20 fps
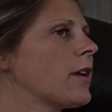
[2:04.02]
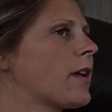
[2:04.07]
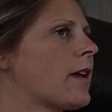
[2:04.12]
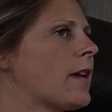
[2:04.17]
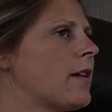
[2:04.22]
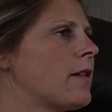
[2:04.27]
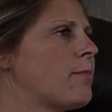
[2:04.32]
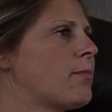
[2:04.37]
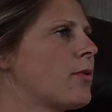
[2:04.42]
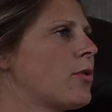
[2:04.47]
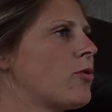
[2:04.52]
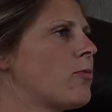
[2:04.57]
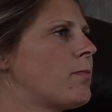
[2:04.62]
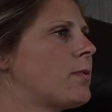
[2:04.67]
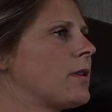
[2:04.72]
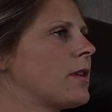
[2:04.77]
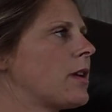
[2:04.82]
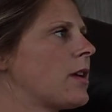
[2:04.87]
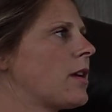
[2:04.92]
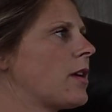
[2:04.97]
like hip
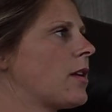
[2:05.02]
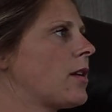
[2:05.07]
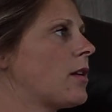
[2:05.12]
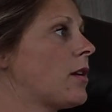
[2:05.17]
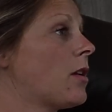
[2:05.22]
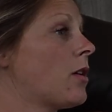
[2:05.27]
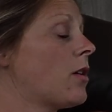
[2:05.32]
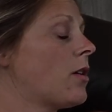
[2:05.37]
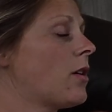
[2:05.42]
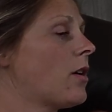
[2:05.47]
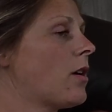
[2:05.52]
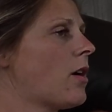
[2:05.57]
opening